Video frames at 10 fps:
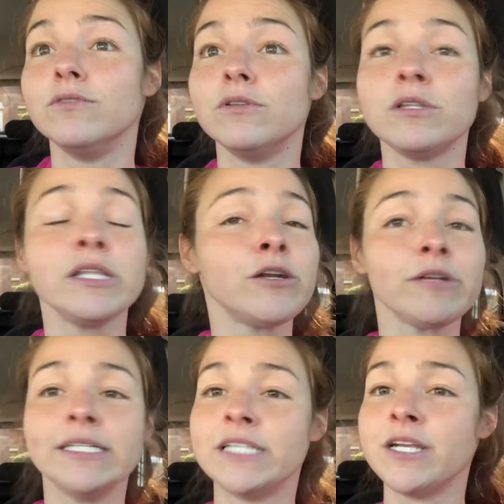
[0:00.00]

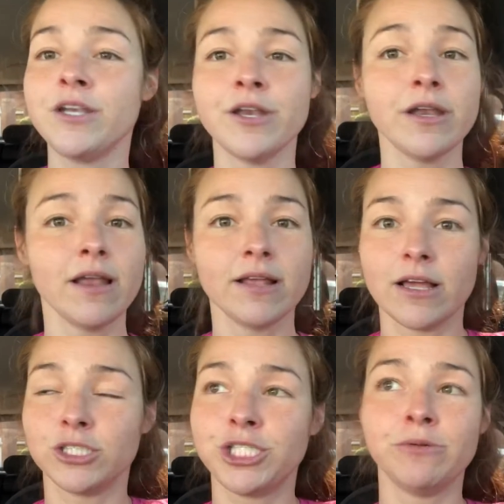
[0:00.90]
literally didn't,
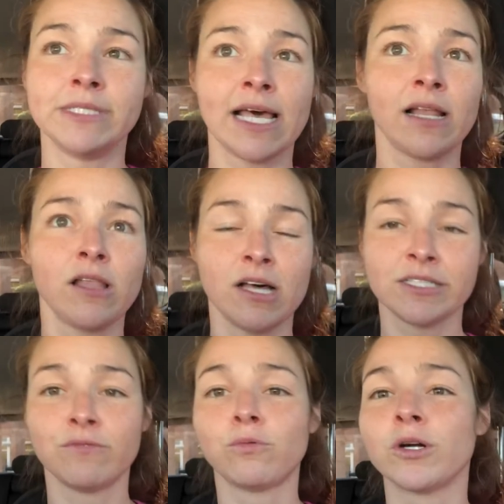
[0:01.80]
she was at a
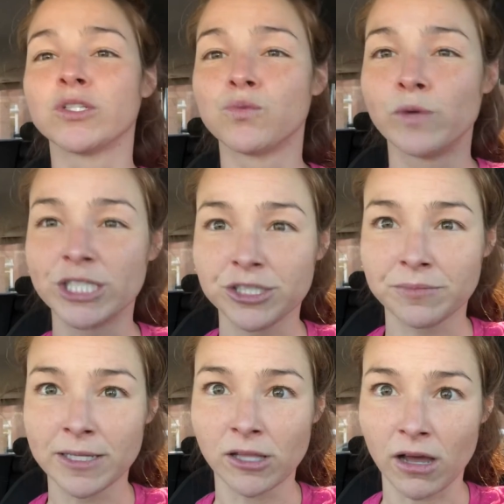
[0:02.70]
loss of words, wished
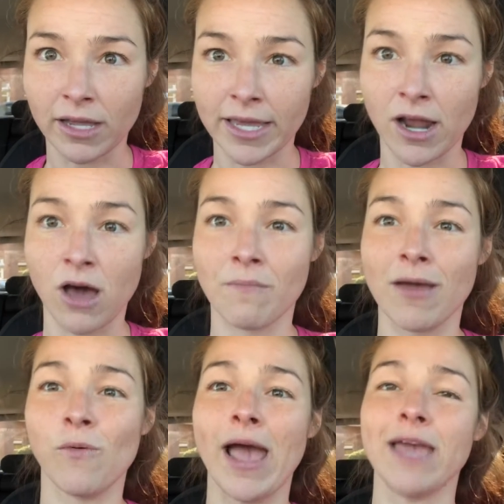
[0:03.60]
me luck and on
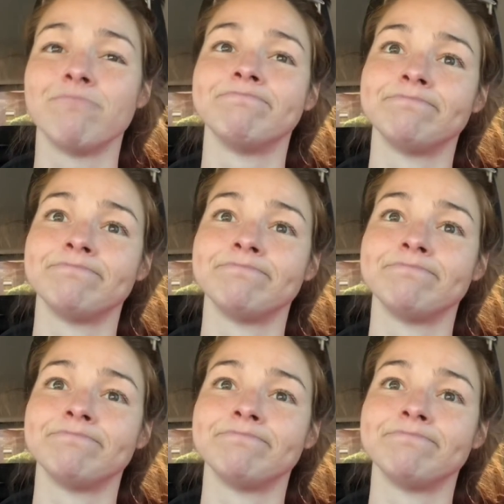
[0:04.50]
my way.